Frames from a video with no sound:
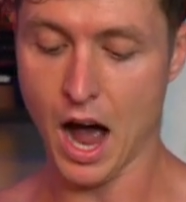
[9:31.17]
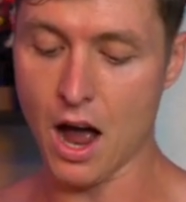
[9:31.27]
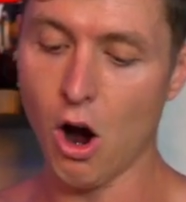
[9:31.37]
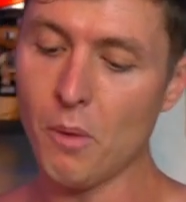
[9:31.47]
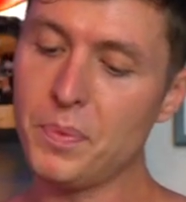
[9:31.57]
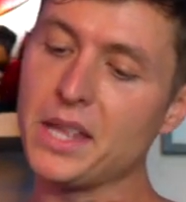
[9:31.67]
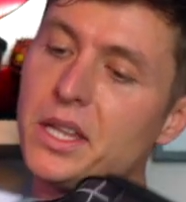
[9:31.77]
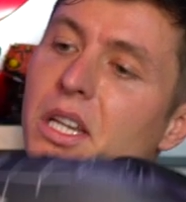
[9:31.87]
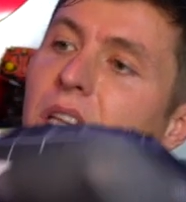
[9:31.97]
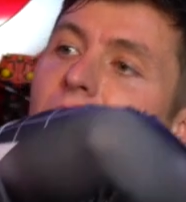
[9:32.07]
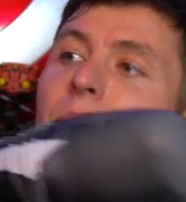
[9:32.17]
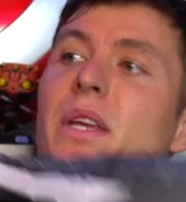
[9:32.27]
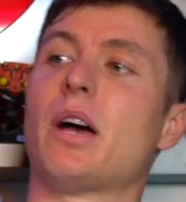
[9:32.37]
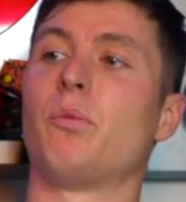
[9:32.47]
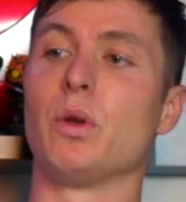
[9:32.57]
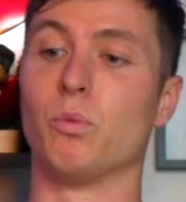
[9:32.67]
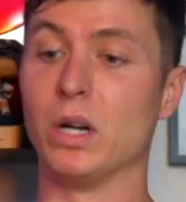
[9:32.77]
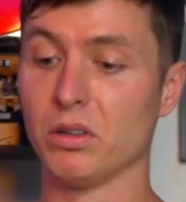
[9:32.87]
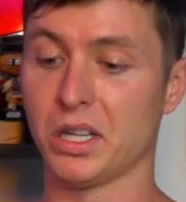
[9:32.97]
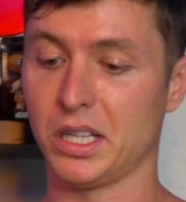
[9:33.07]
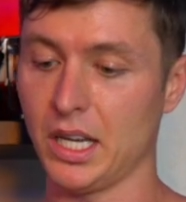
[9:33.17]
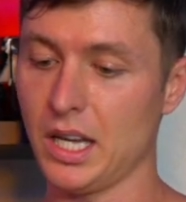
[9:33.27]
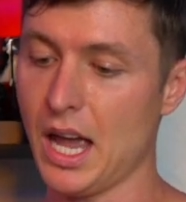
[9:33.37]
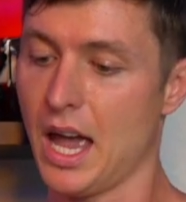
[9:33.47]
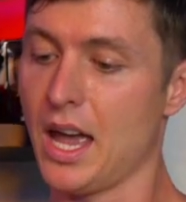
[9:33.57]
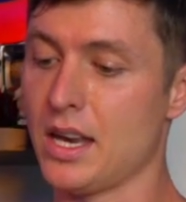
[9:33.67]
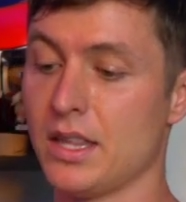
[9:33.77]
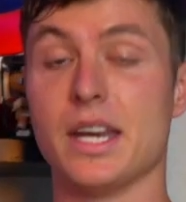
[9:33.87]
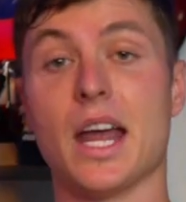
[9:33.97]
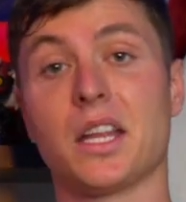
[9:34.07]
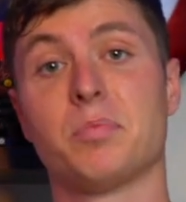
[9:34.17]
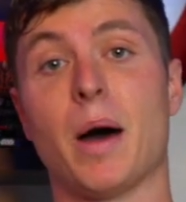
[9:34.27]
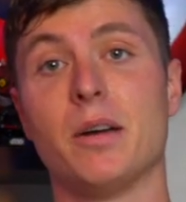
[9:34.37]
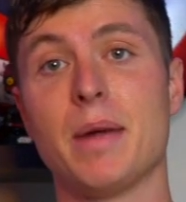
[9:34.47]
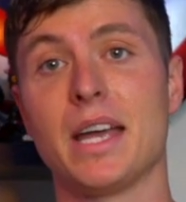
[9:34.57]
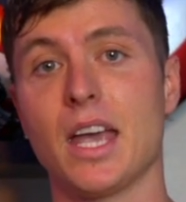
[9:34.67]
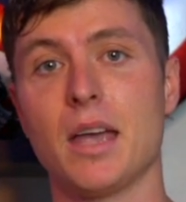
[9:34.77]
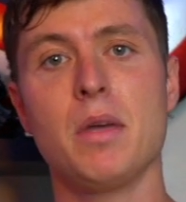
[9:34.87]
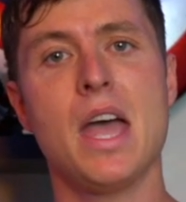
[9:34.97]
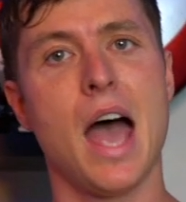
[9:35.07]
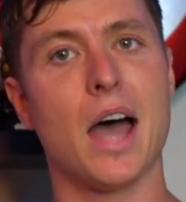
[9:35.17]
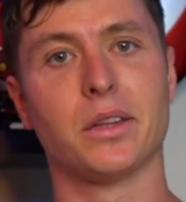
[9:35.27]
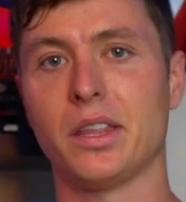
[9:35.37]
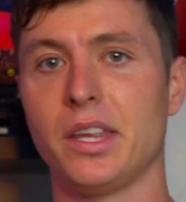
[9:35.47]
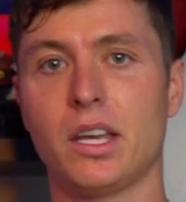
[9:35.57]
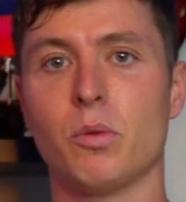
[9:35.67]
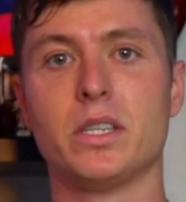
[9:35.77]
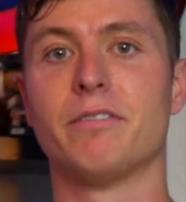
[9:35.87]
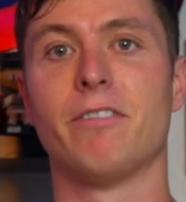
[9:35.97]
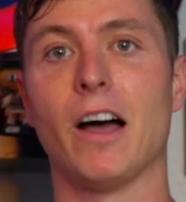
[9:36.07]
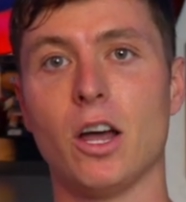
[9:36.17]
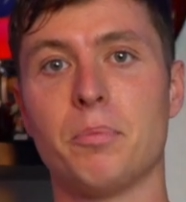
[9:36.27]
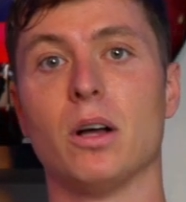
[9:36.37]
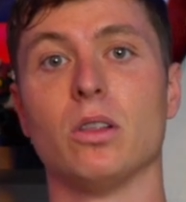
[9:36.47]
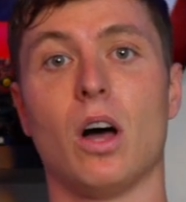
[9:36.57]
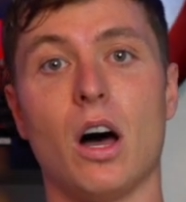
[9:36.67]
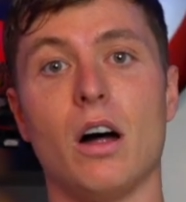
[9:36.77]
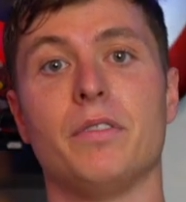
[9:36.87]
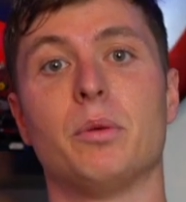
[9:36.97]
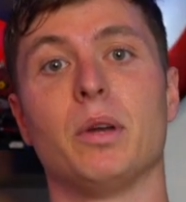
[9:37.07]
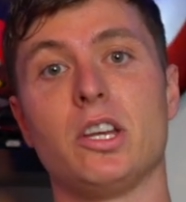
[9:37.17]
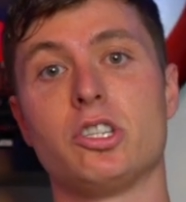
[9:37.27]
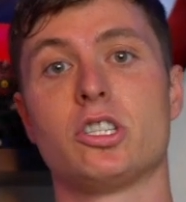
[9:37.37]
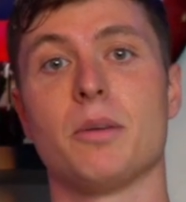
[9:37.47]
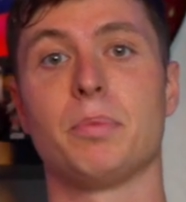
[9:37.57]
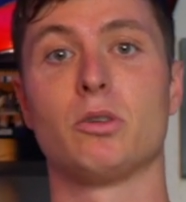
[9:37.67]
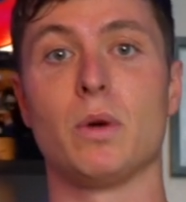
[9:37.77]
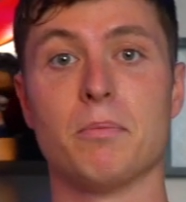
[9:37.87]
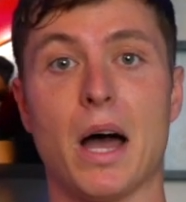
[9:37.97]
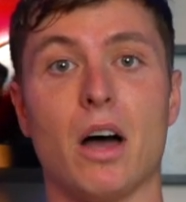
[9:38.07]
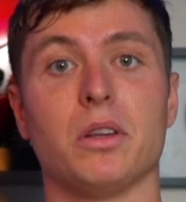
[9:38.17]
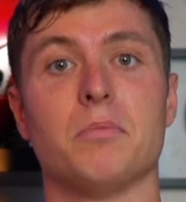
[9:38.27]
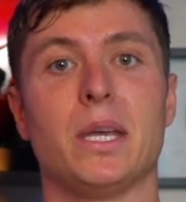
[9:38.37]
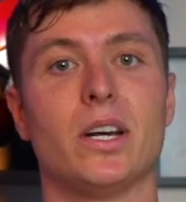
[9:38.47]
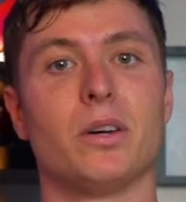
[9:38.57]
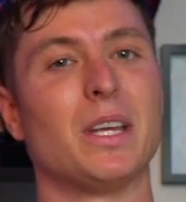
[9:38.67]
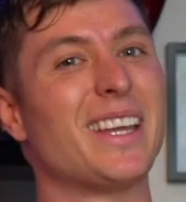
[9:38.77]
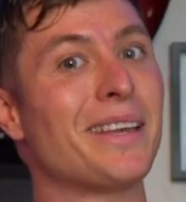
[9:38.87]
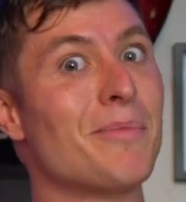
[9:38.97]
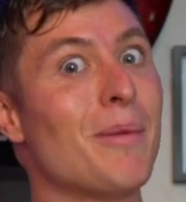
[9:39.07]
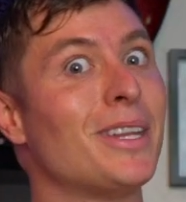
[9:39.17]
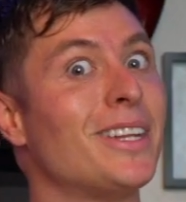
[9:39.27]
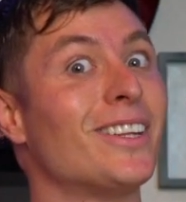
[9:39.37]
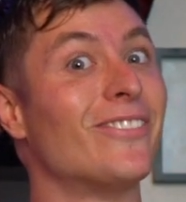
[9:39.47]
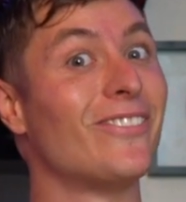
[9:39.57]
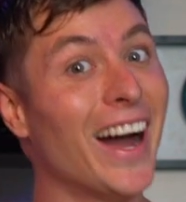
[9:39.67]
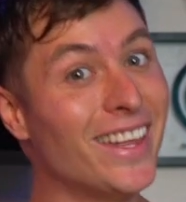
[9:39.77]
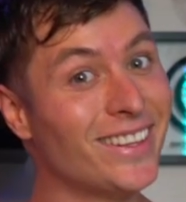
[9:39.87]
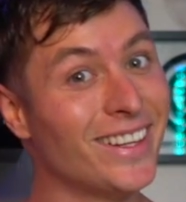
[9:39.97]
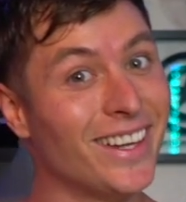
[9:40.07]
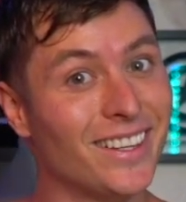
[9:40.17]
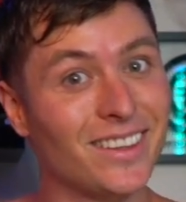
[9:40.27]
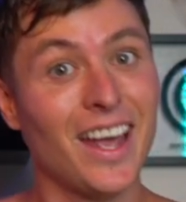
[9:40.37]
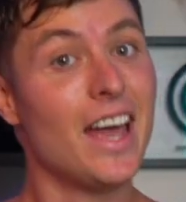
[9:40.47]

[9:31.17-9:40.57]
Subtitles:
I hope that this is something that we will see in the next Spider-Man game, as I think it would develop a lot of the relationship between Miles and Peter. We get to maybe see some fight scenes.